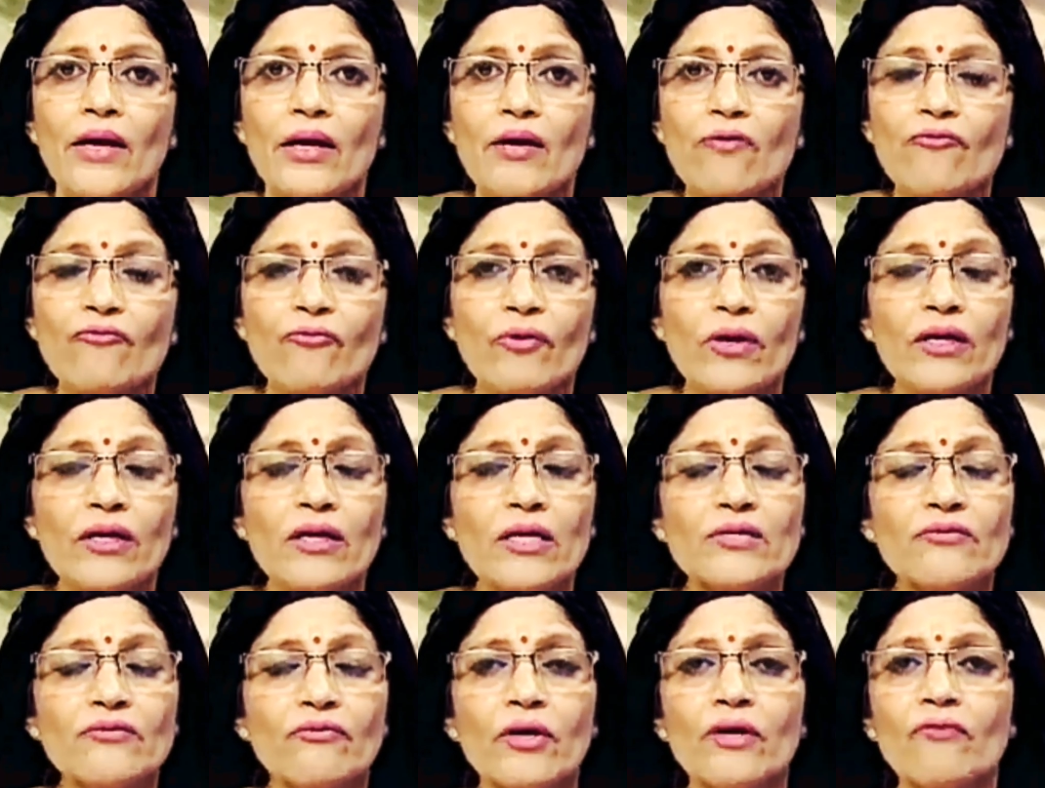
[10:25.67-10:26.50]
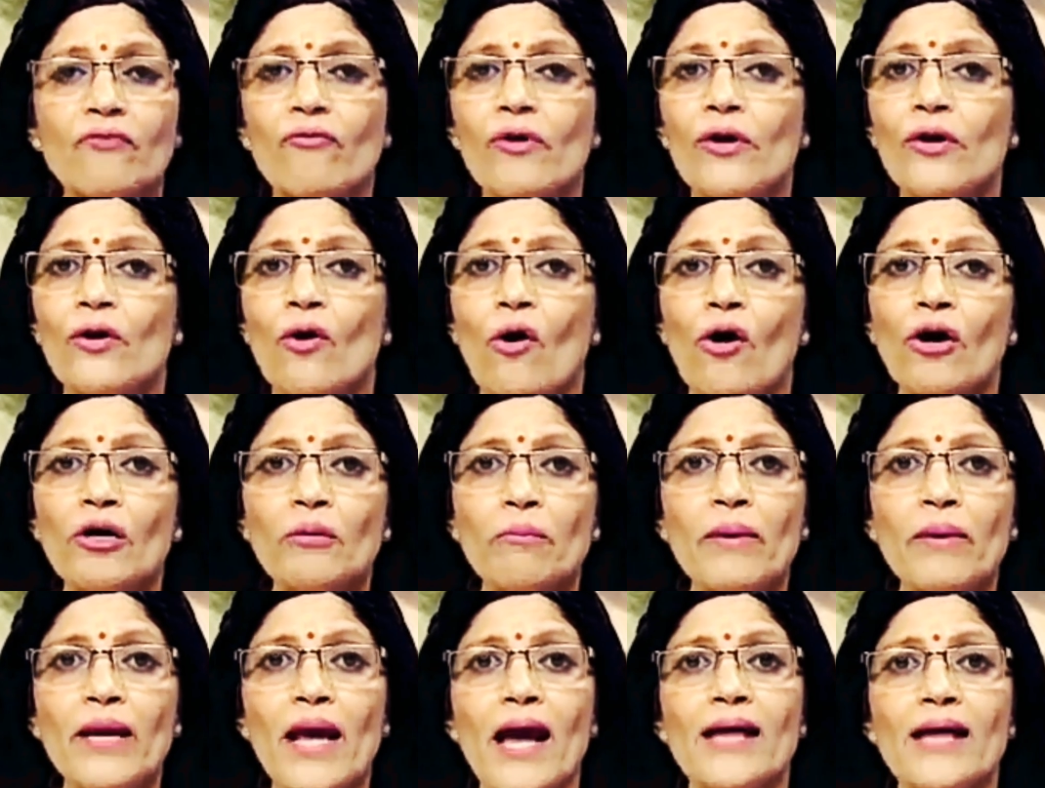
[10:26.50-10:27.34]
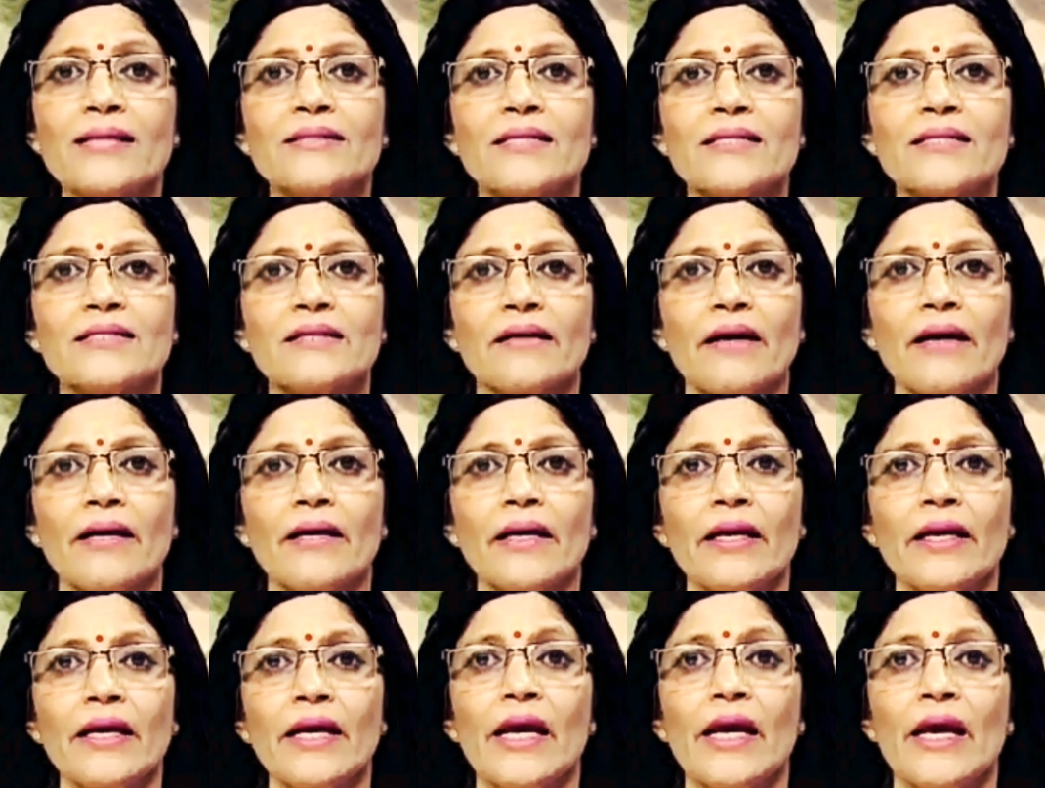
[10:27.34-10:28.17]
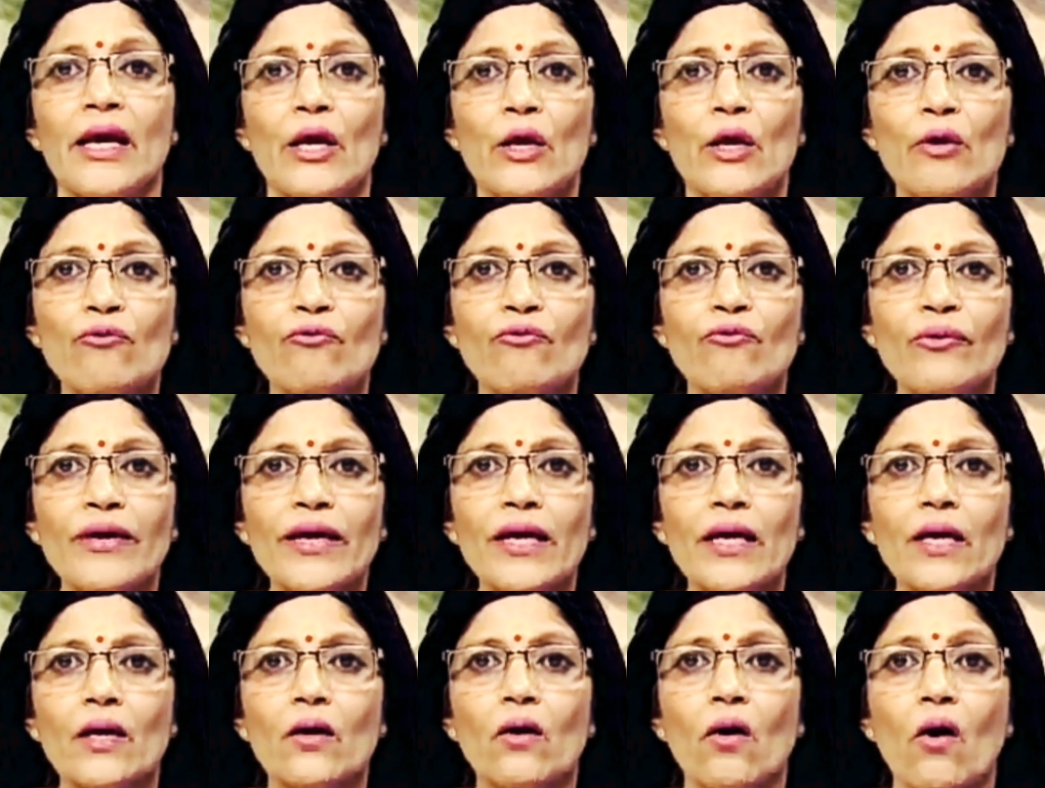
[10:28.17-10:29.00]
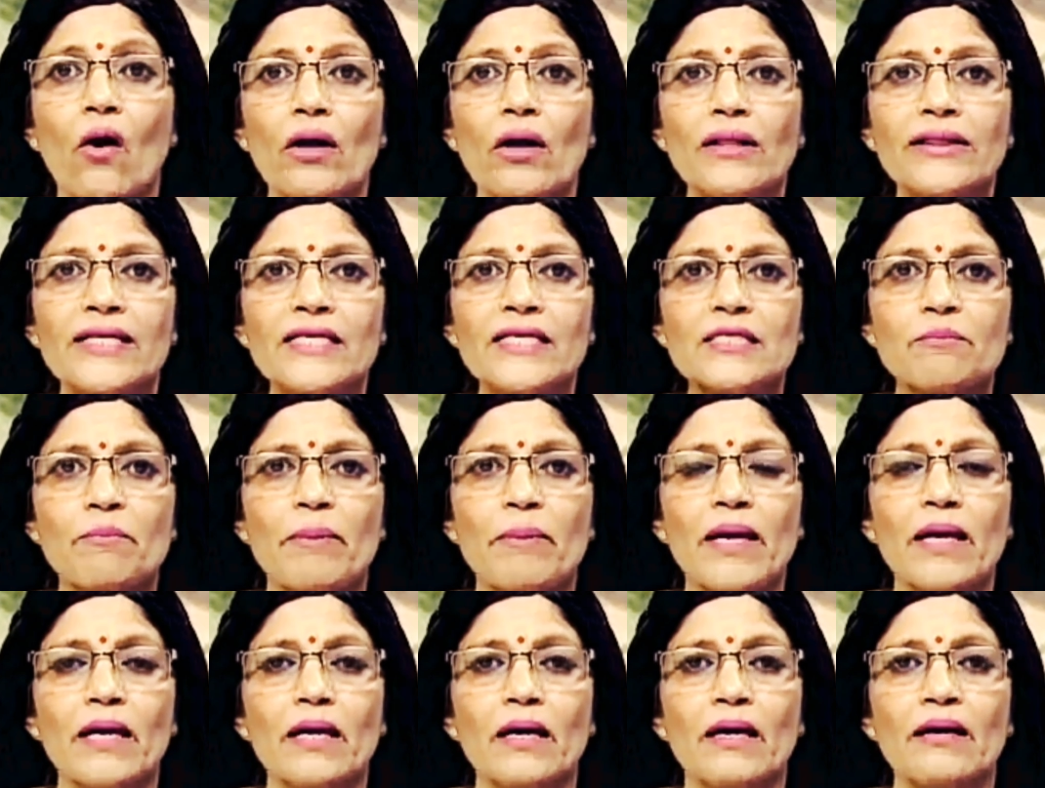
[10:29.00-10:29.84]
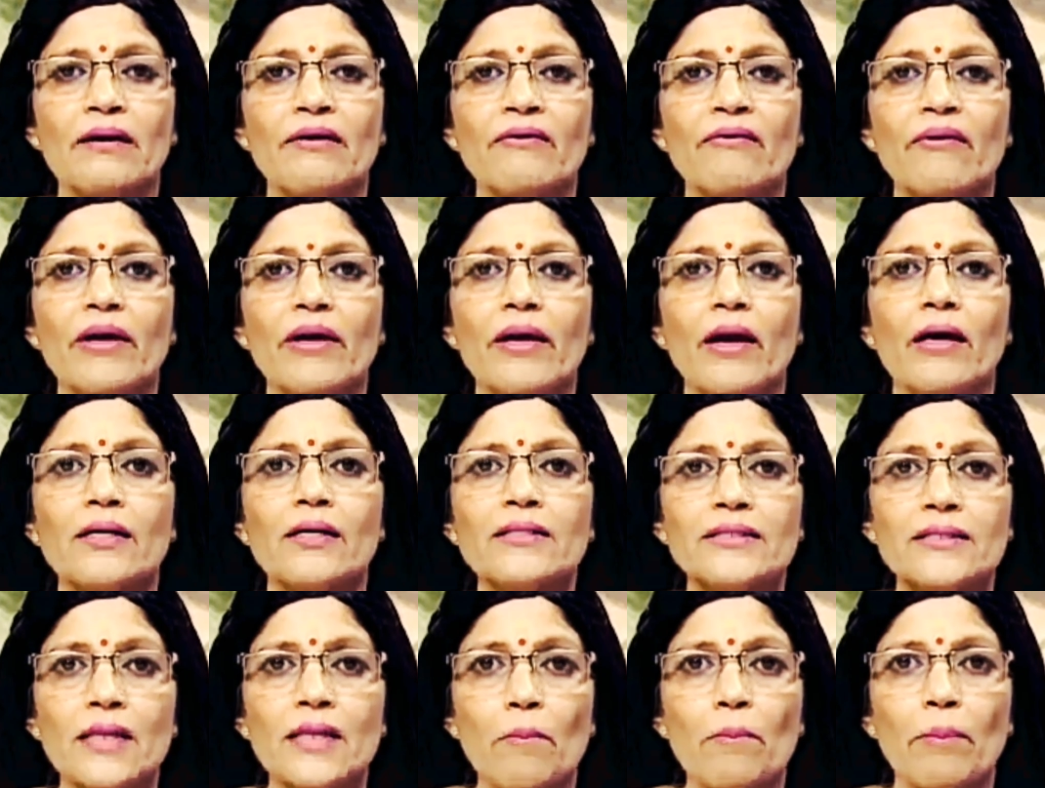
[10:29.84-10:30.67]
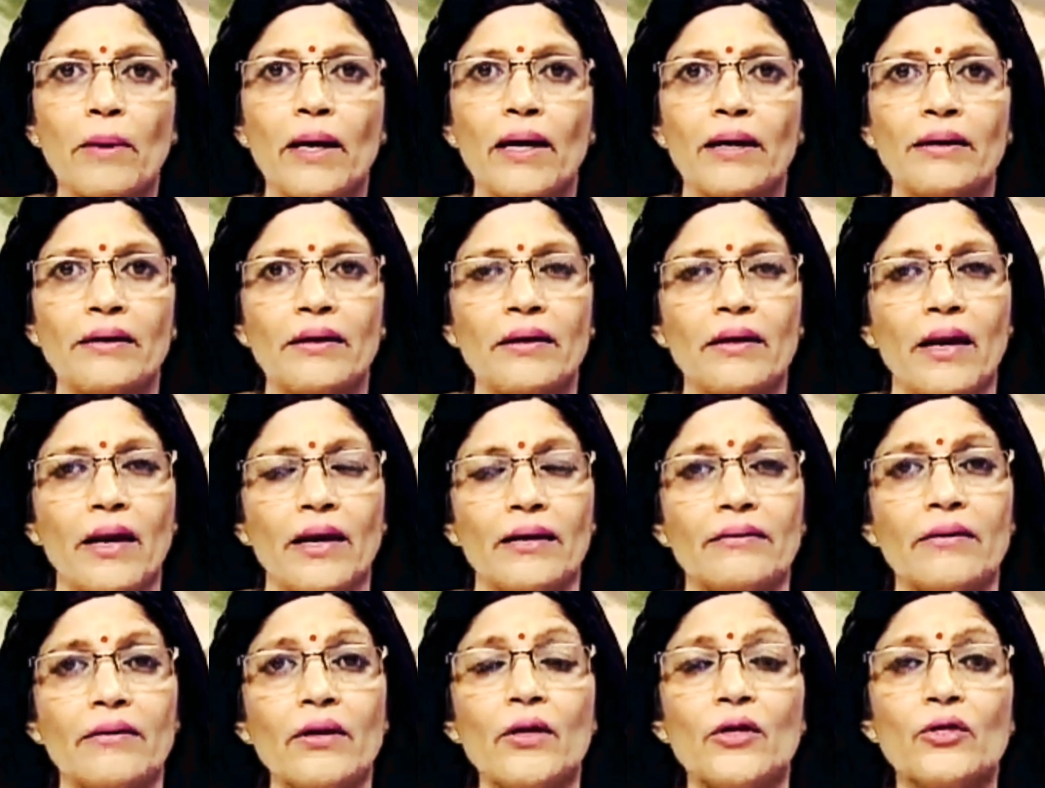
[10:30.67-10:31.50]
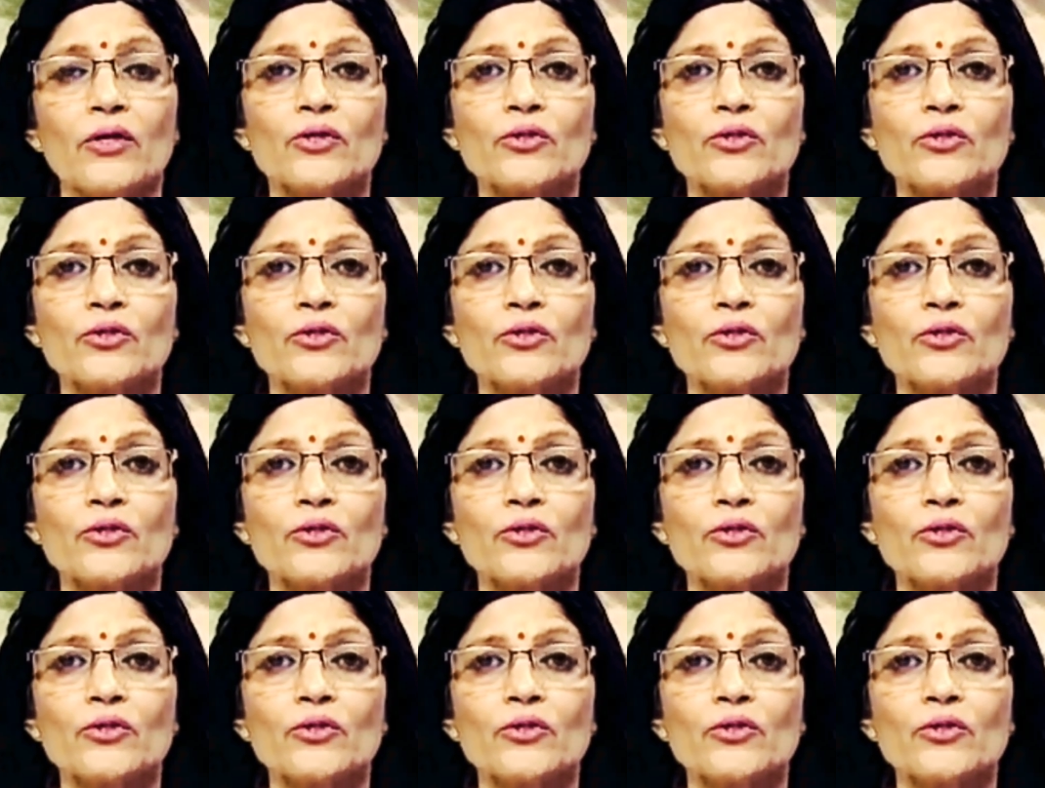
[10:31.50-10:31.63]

It will not be exaggerating if we call this big country a subcontinent.